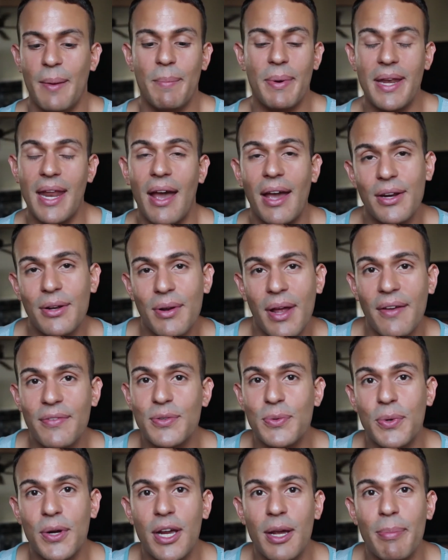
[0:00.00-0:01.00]
But now I don't have
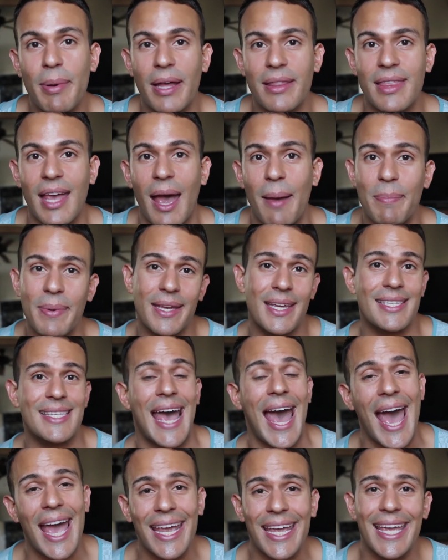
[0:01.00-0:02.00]
to worry about that because
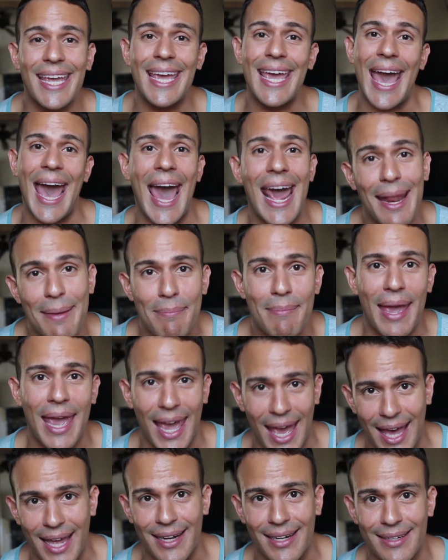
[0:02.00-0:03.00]
I got a
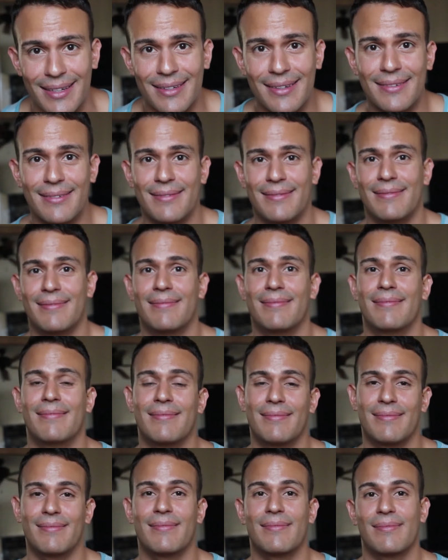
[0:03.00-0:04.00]
man.
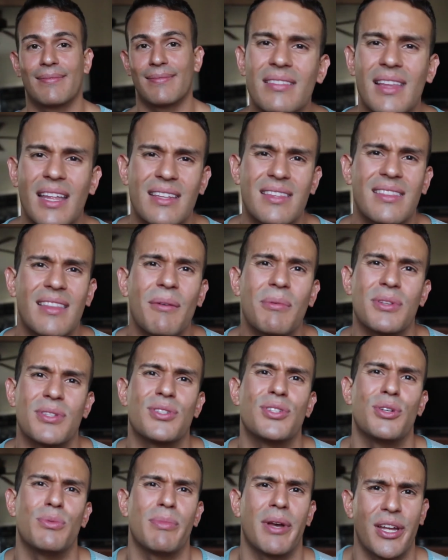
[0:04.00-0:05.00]
That was
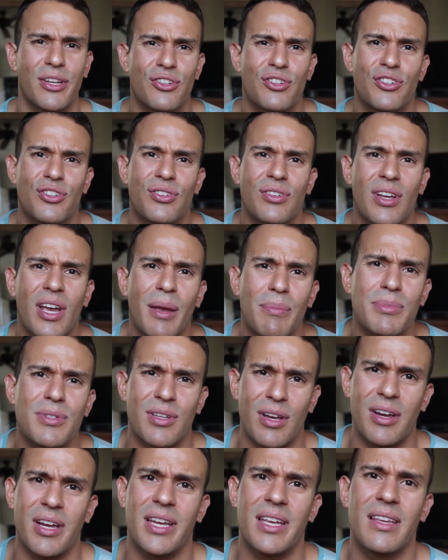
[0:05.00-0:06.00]
too much. I'm
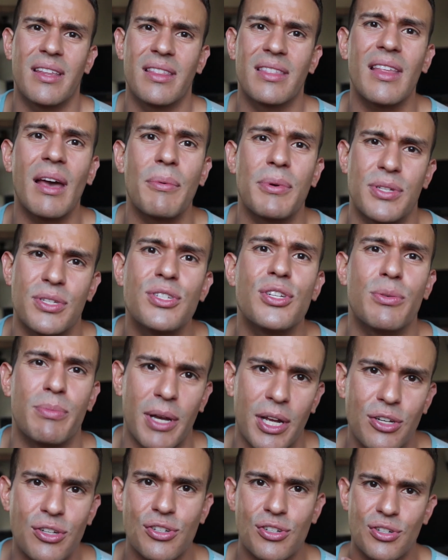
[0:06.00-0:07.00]
sorry, that was too
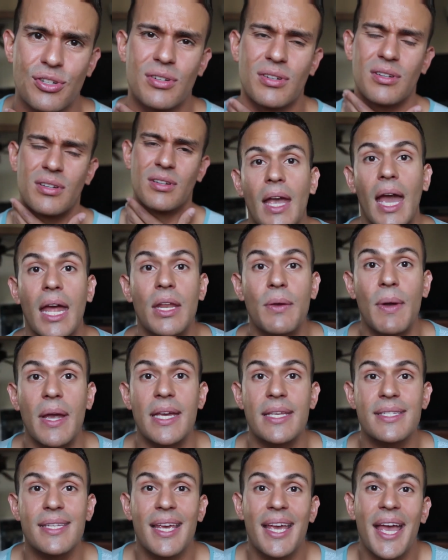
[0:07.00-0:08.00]
much.
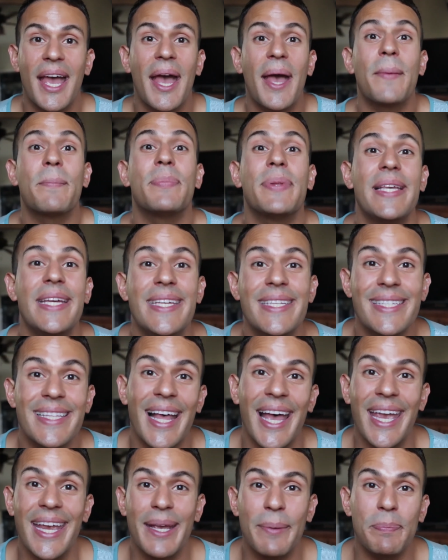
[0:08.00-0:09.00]
Anyways, please
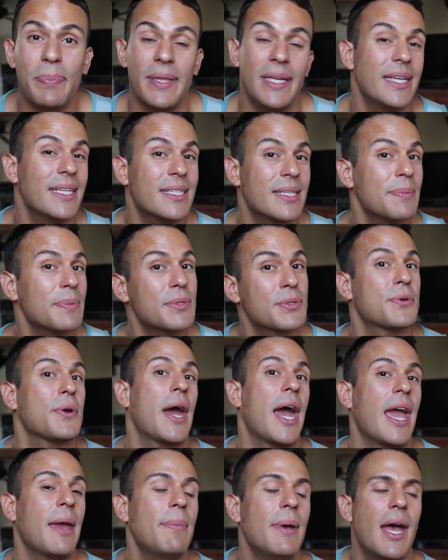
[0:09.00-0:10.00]
like, please
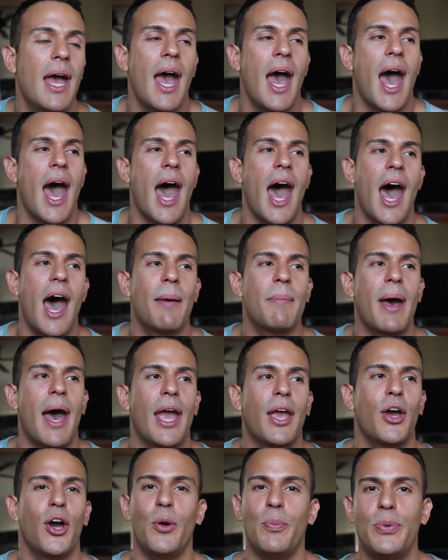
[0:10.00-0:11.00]
subscribe.
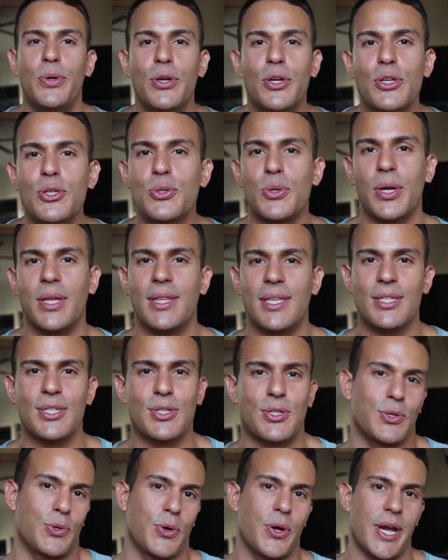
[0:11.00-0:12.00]
I hope you enjoyed this
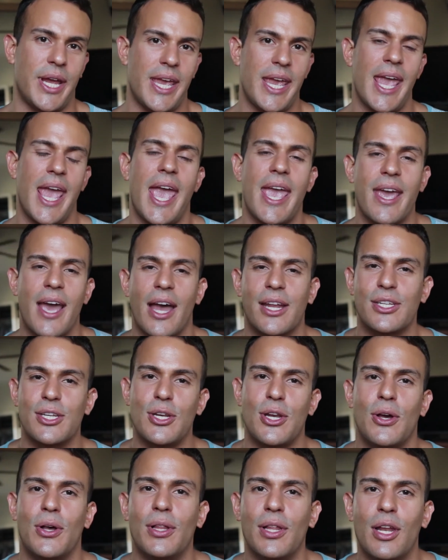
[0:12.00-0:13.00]
story and got
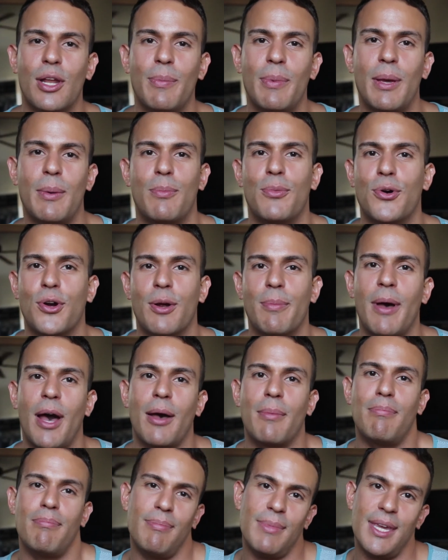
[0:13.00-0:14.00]
to know a little bit more
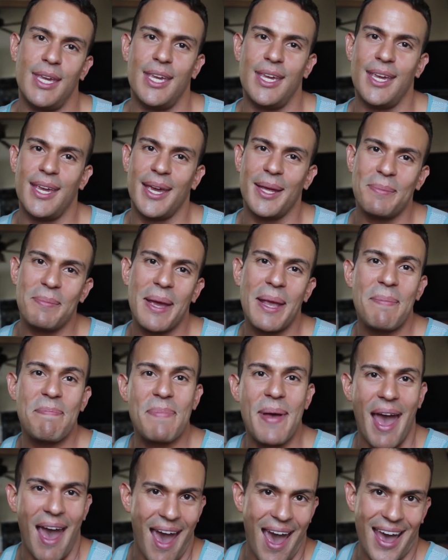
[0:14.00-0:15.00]
about me and my
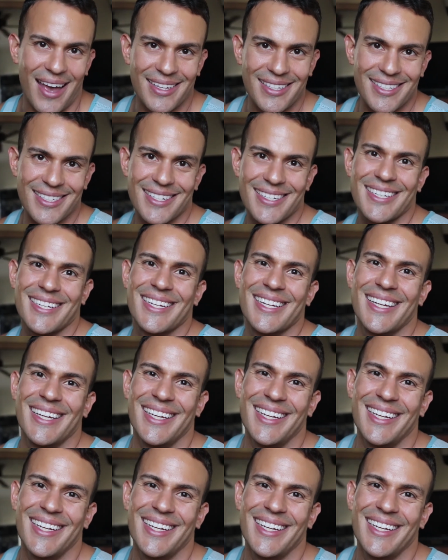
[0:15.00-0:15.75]
past.